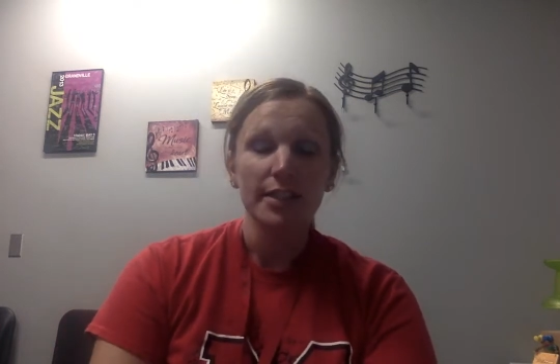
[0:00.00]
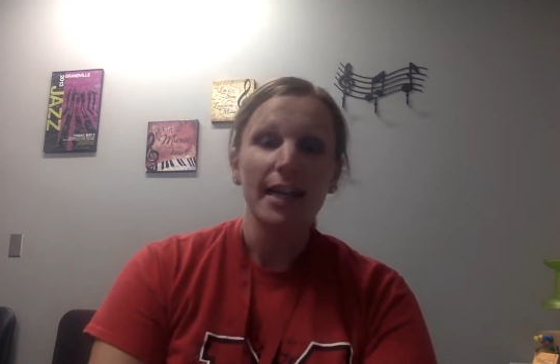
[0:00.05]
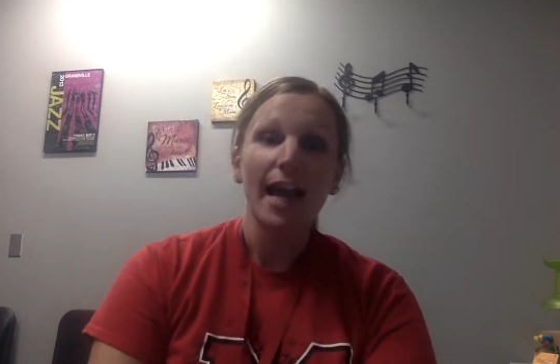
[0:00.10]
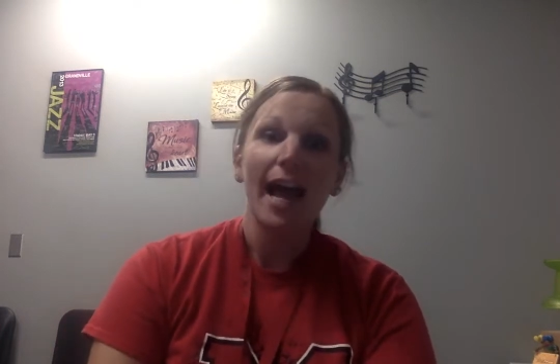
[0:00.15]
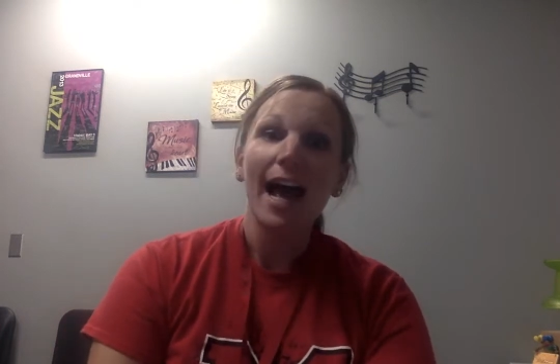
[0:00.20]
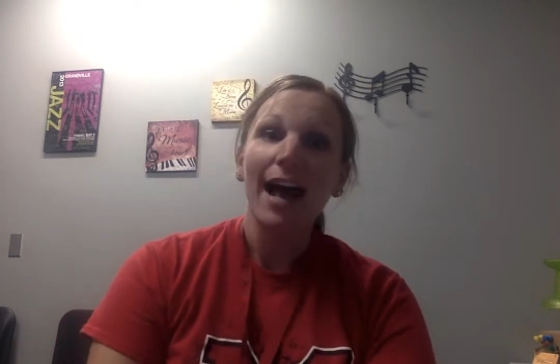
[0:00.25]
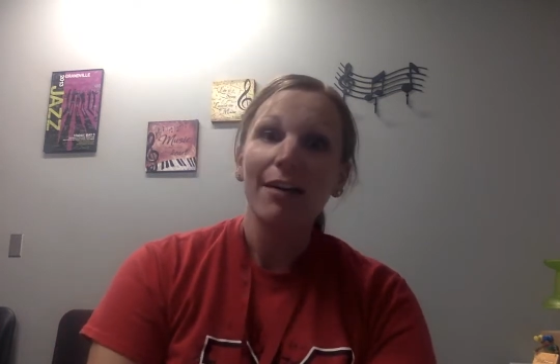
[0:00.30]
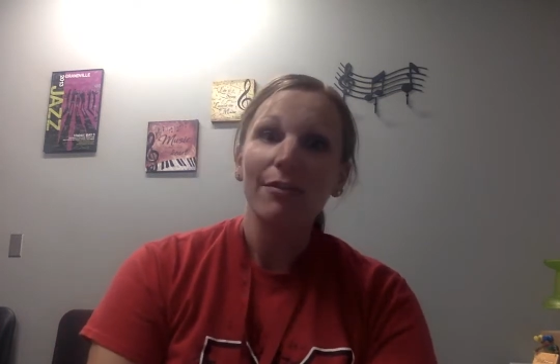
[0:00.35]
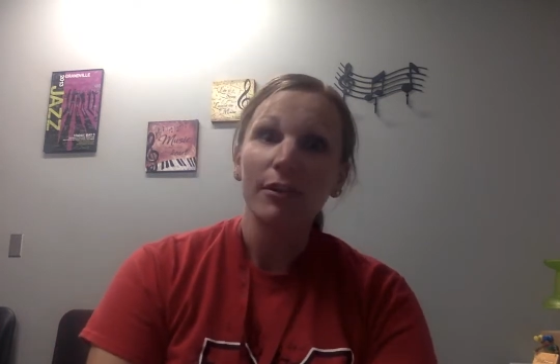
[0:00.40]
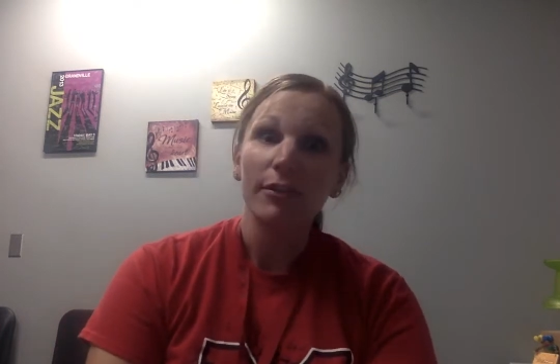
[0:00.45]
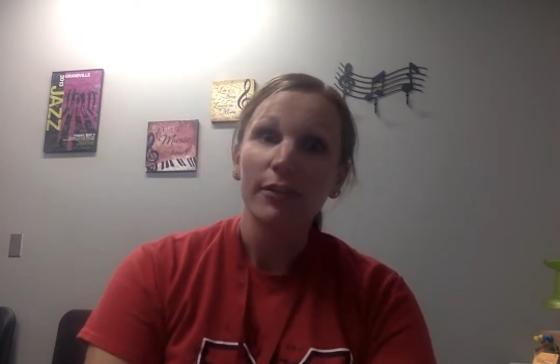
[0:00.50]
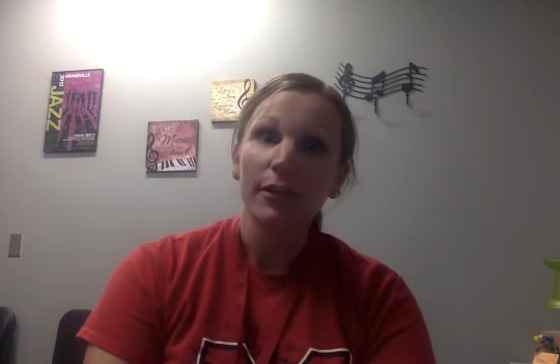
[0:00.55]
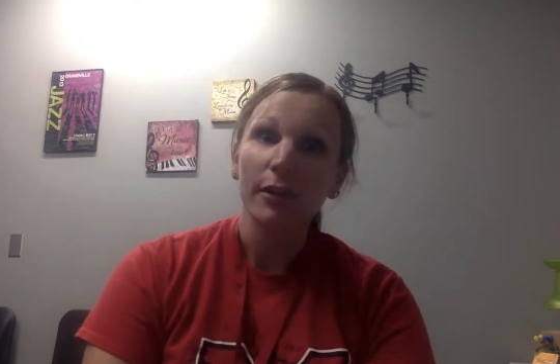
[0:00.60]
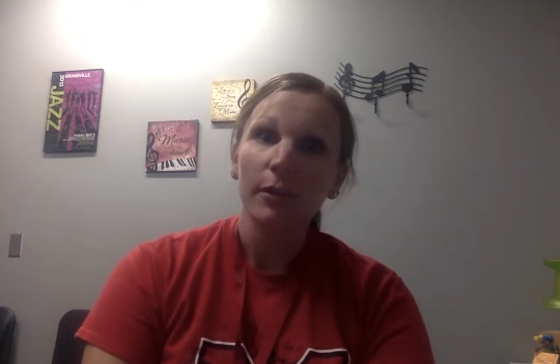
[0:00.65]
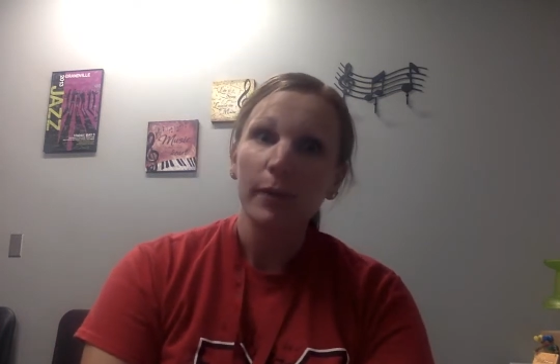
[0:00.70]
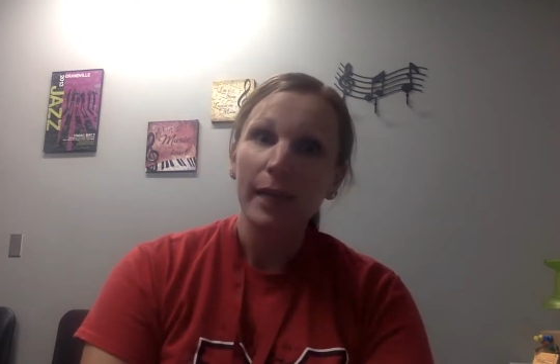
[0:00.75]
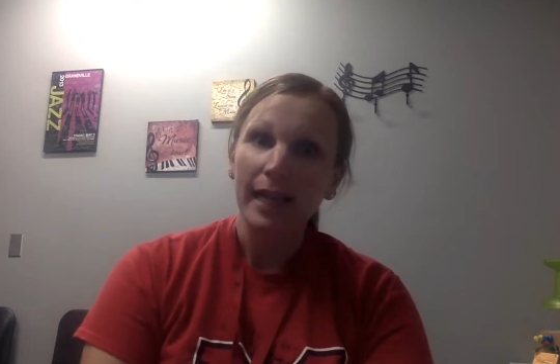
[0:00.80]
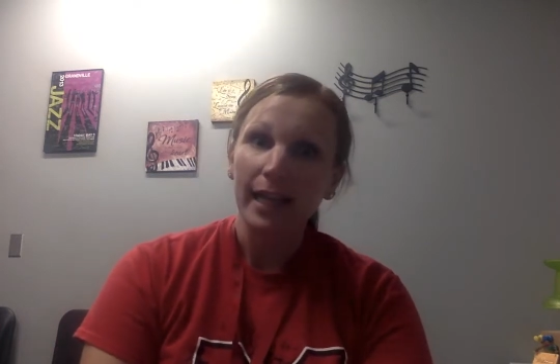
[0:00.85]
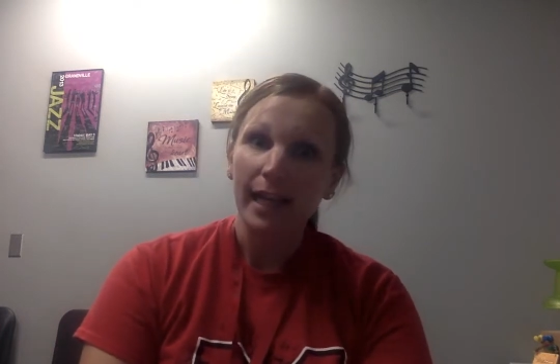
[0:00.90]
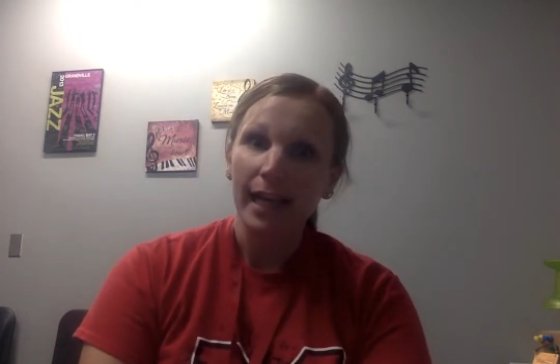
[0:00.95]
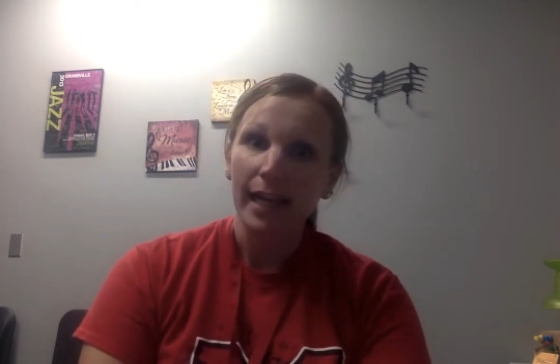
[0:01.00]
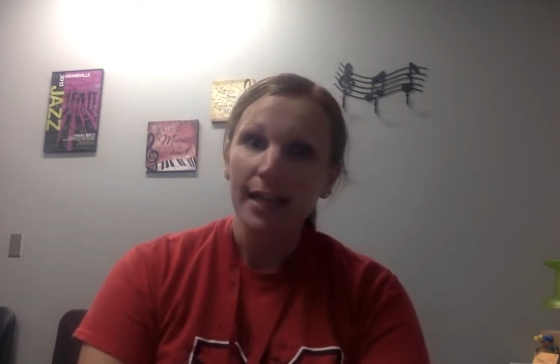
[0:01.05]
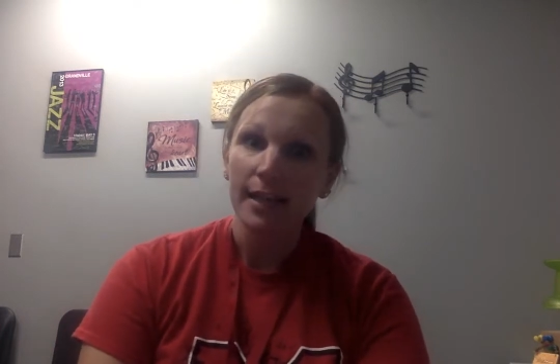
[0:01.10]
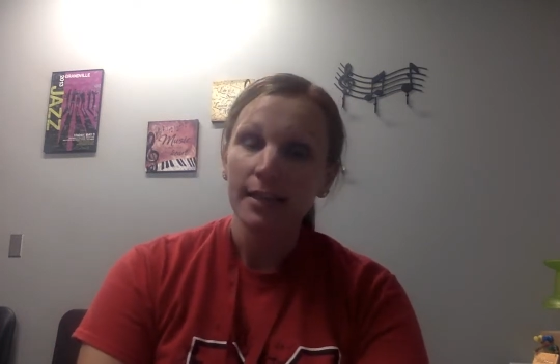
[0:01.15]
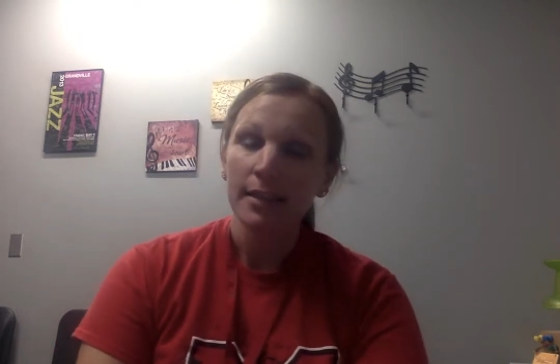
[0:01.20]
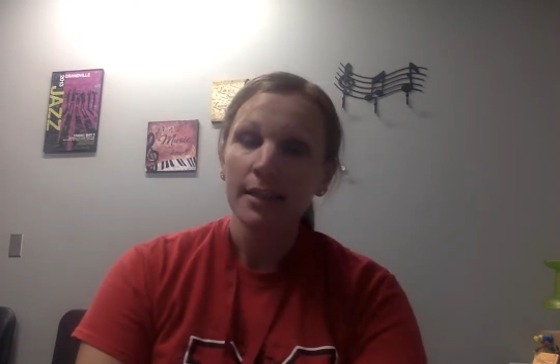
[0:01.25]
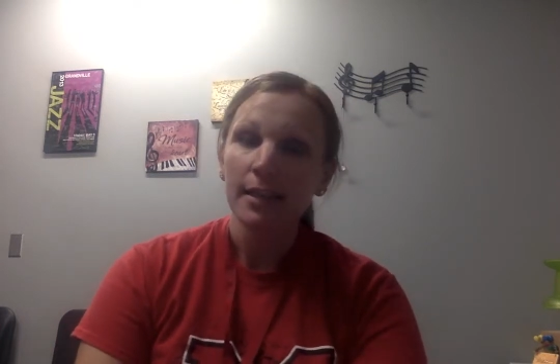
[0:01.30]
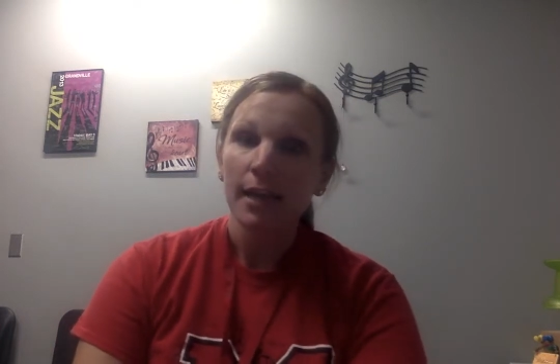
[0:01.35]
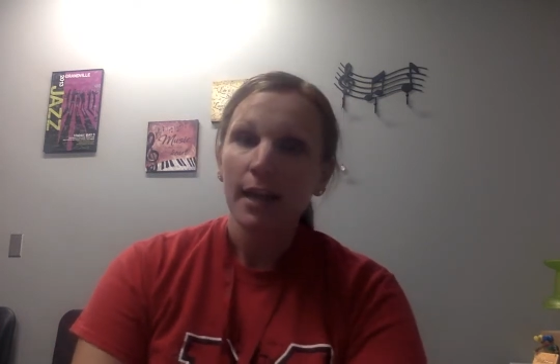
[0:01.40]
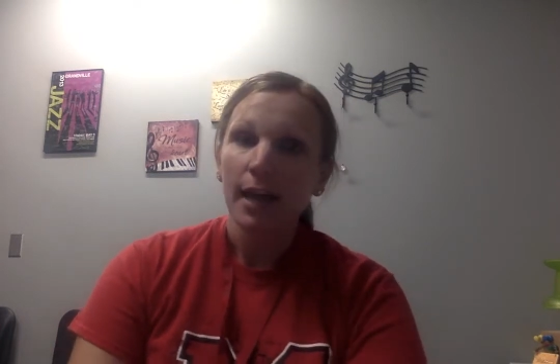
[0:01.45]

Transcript: to have over the weekend.